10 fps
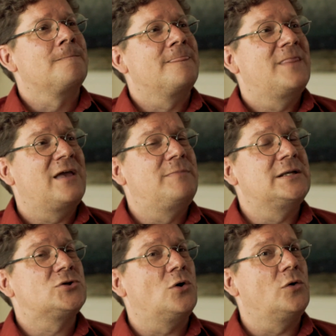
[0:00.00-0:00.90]
They've been
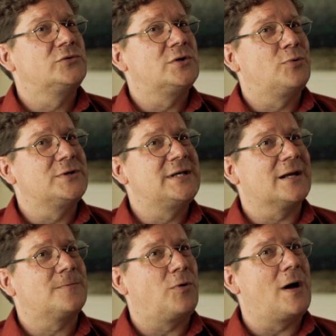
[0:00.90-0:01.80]
told to
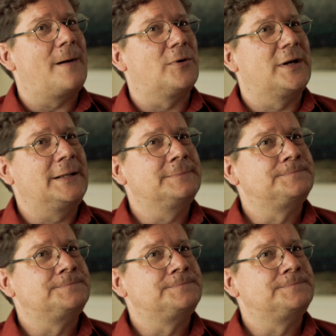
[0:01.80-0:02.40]
protect property,